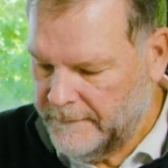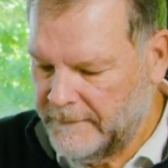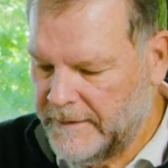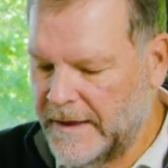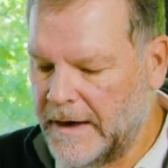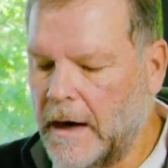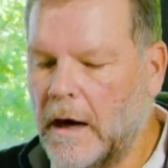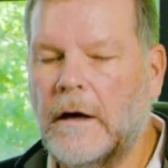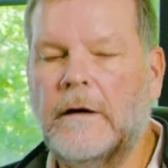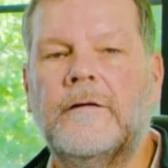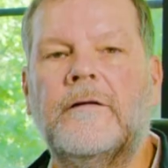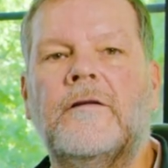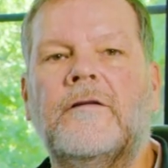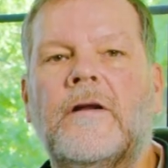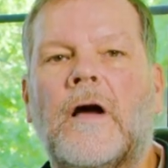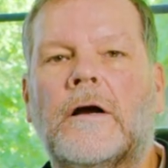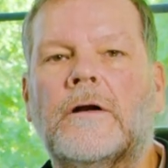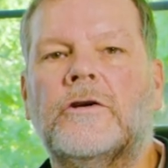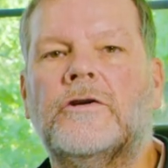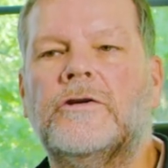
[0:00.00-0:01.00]
than our
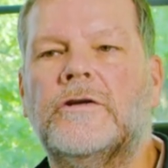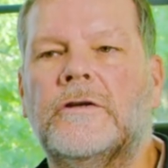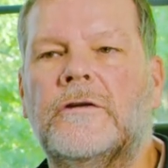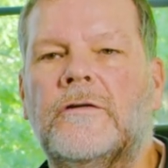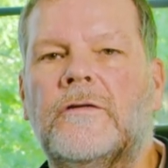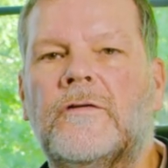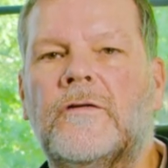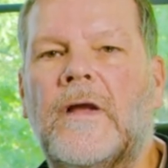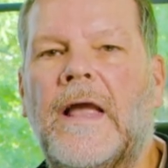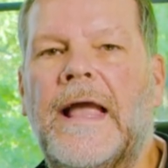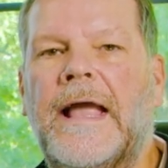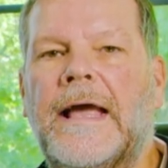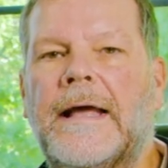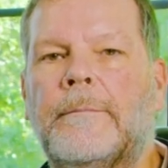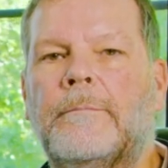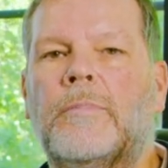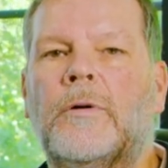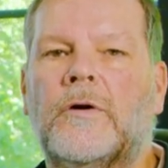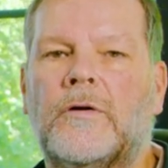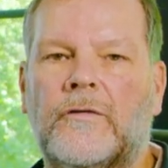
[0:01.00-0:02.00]
deductions
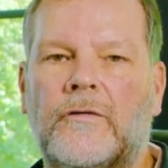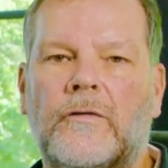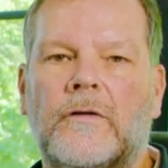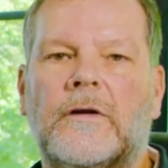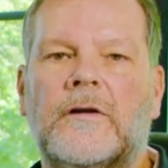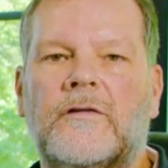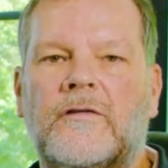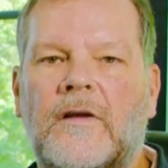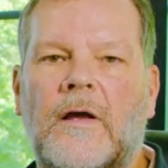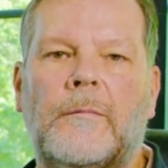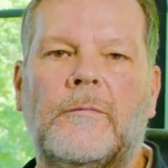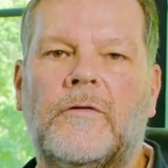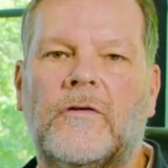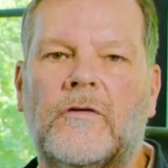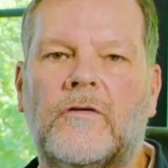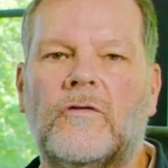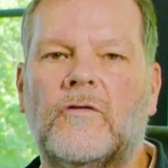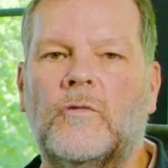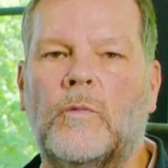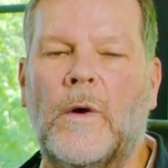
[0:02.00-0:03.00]
and personal
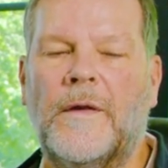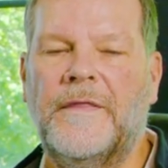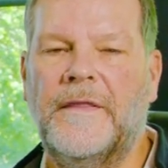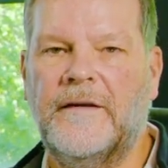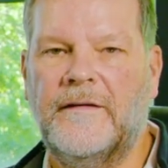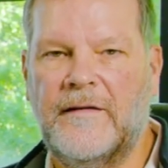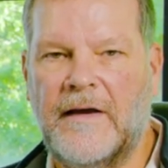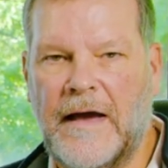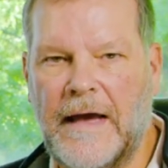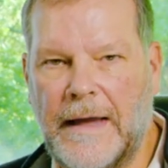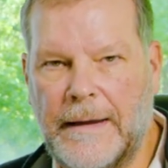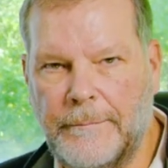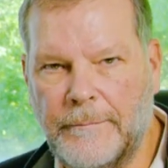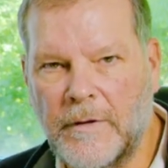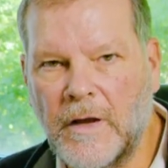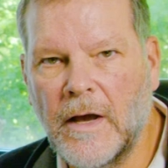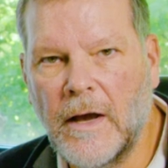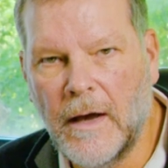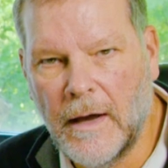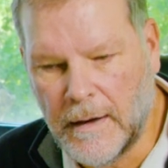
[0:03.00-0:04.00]
exemptions when the time
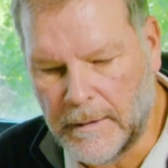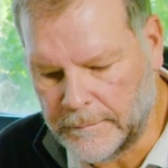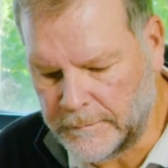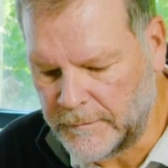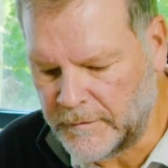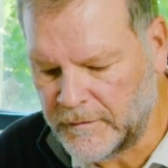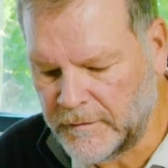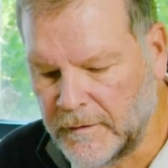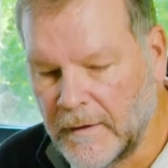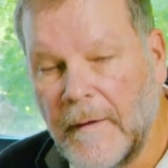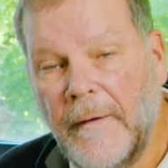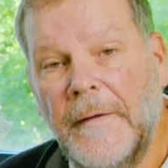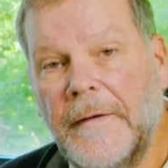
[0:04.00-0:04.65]
comes?